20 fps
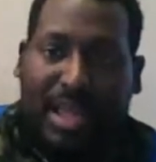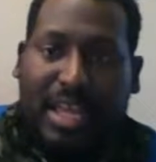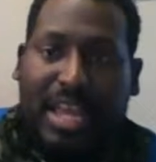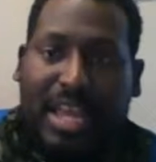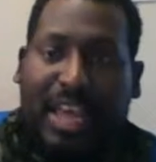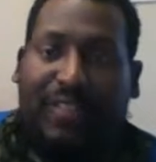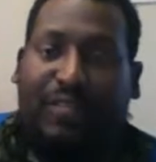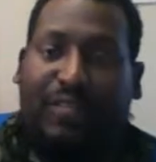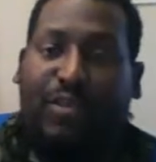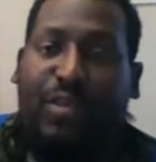
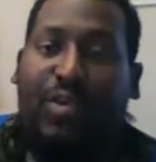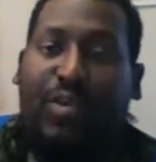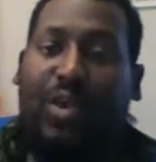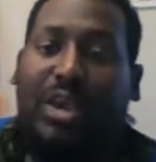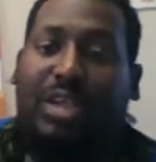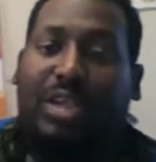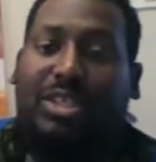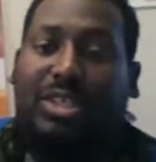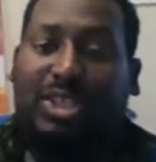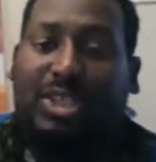If you
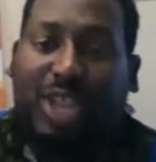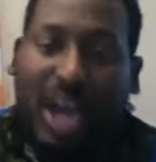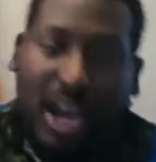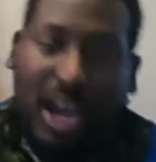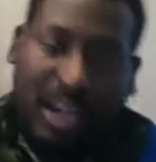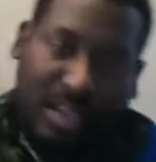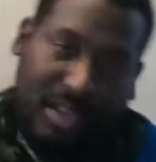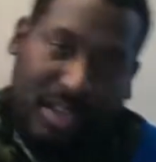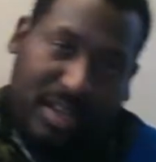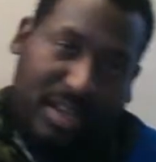want to
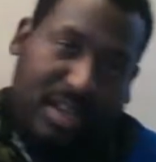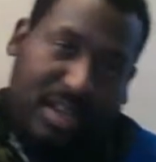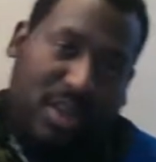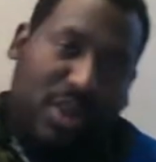start